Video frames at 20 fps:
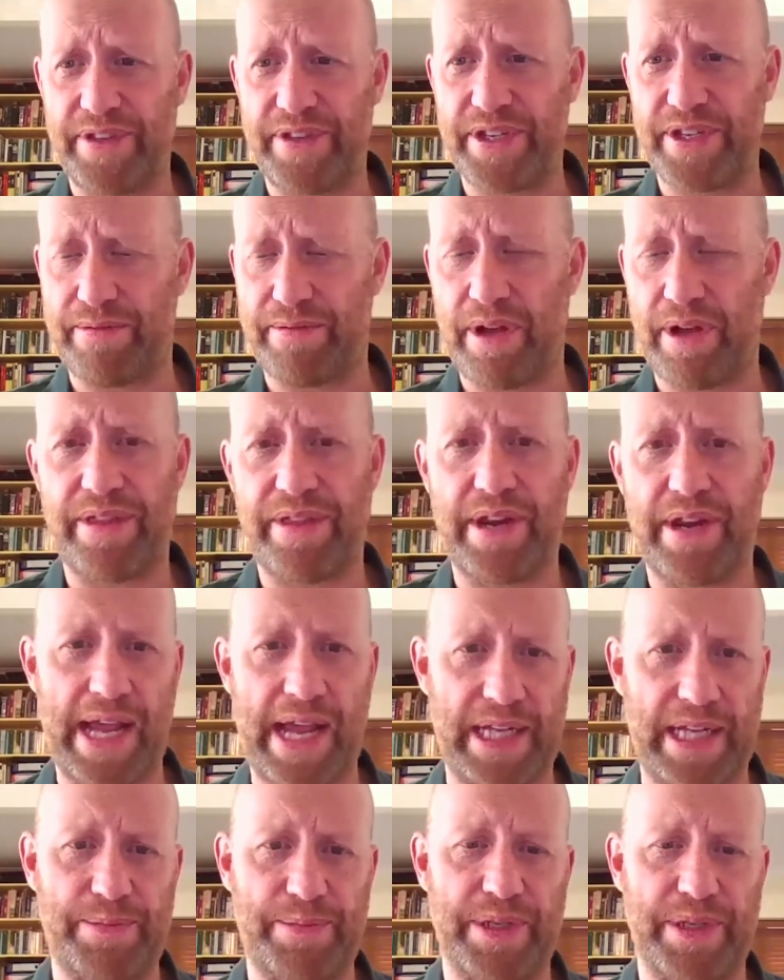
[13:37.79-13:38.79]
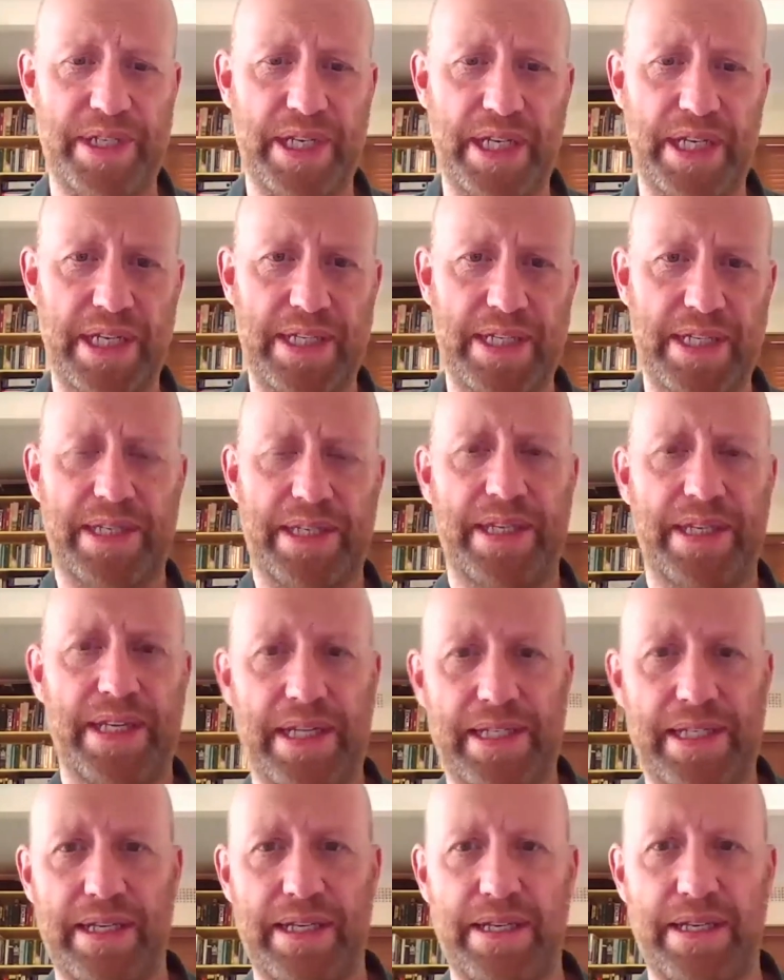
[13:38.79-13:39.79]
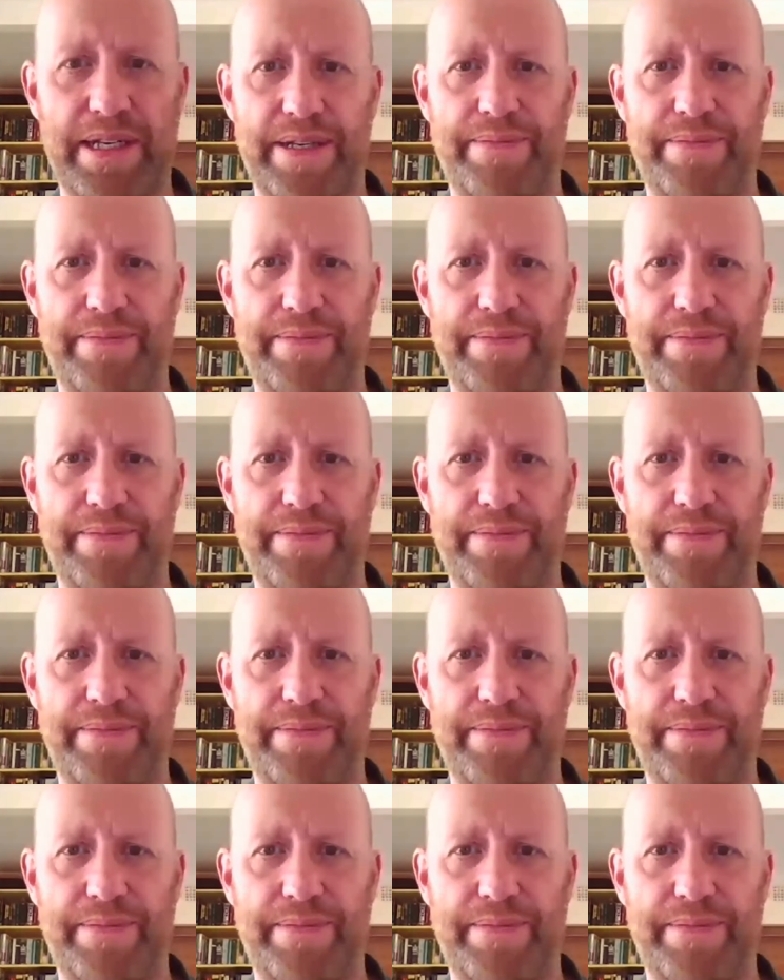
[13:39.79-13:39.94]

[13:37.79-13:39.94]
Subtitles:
rather than expertise. Next slide.